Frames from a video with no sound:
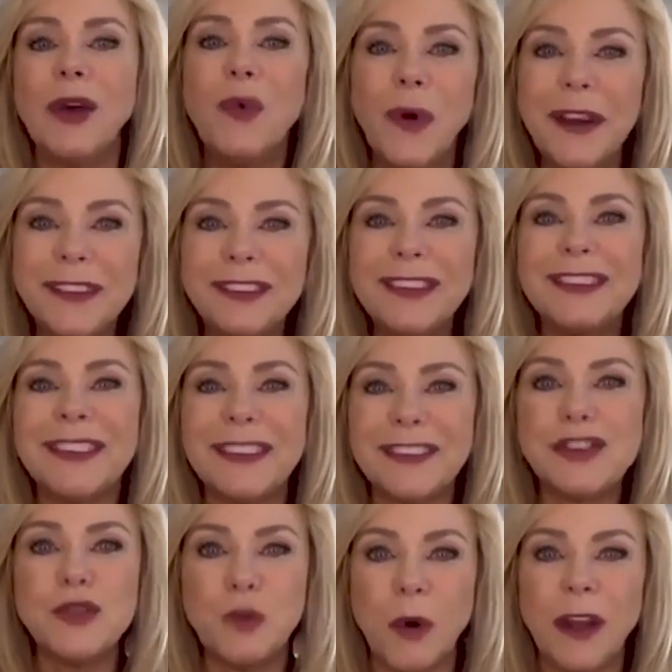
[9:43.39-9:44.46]
What is it
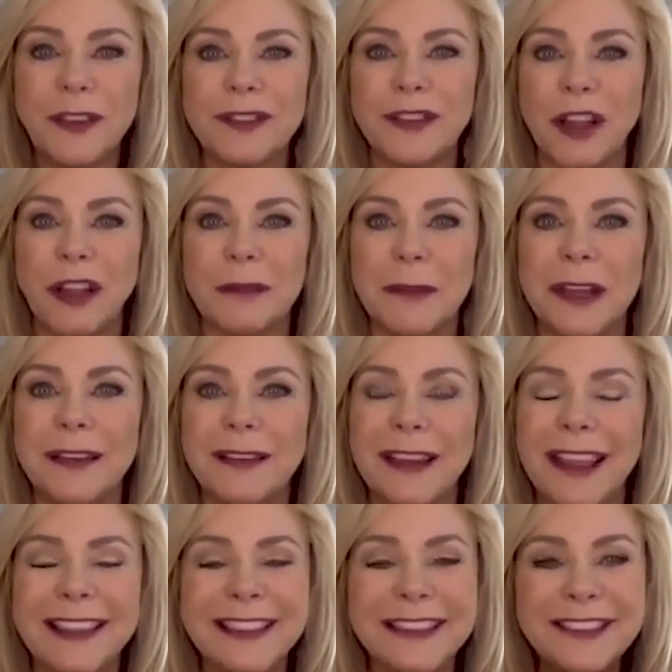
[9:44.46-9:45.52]
that you want, Solomon?
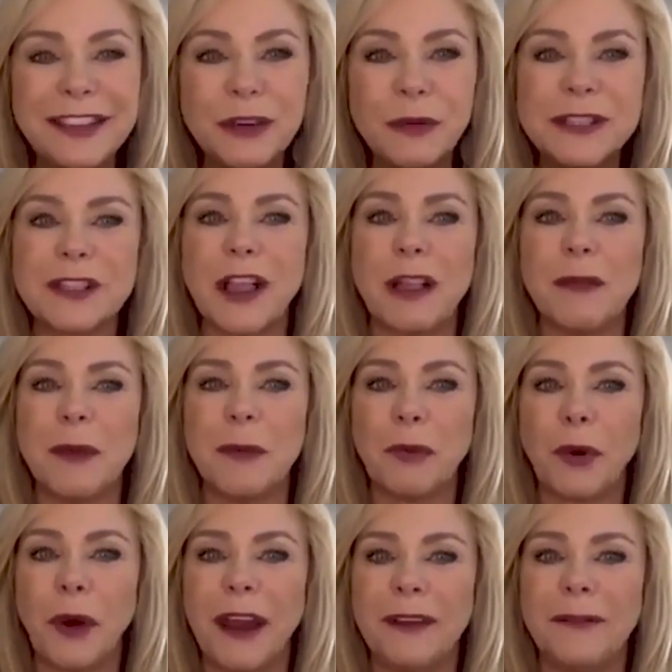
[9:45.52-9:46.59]
And listen to what Solomon
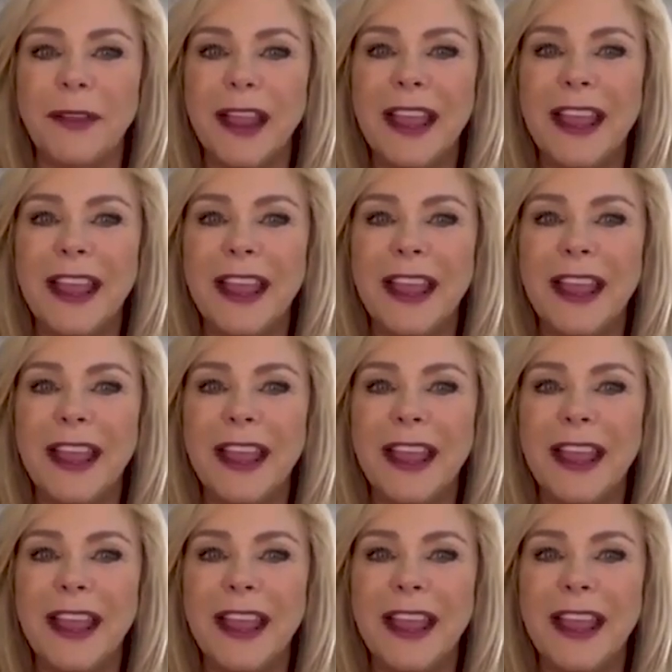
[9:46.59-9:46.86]
prayed.